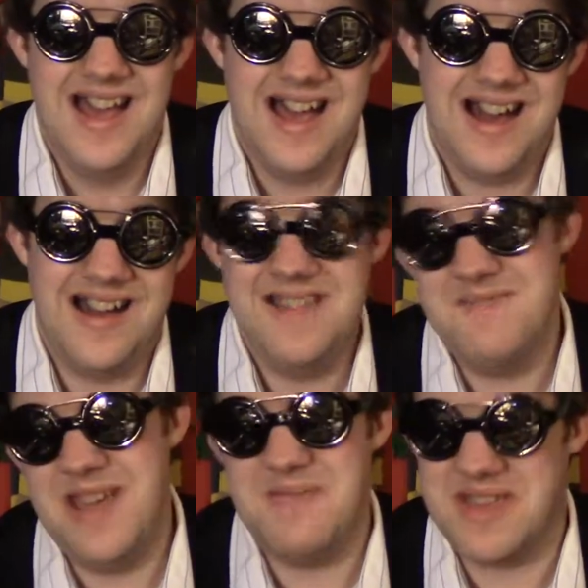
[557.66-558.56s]
It
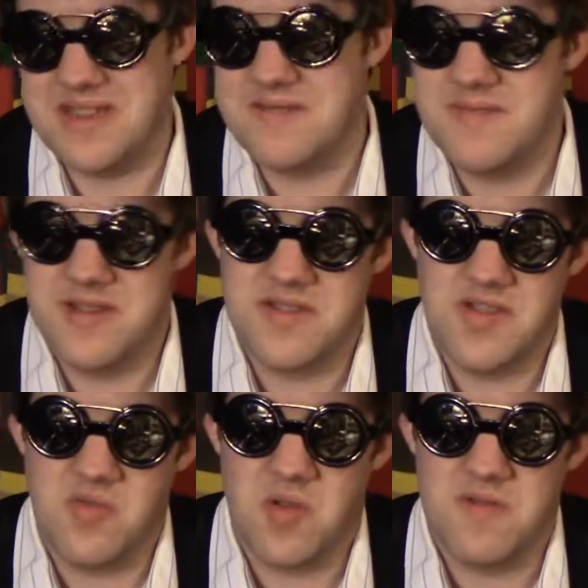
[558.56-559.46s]
may be the
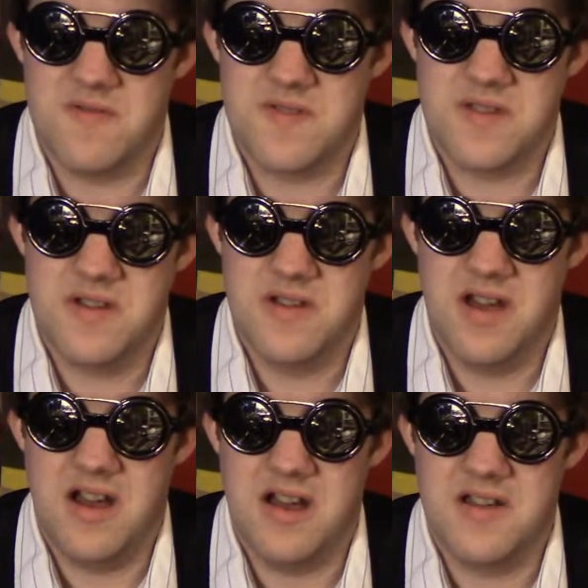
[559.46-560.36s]
dwarves,
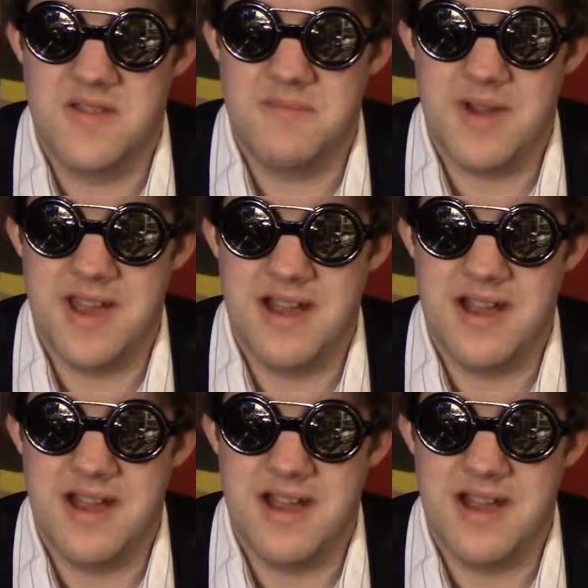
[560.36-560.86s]
led by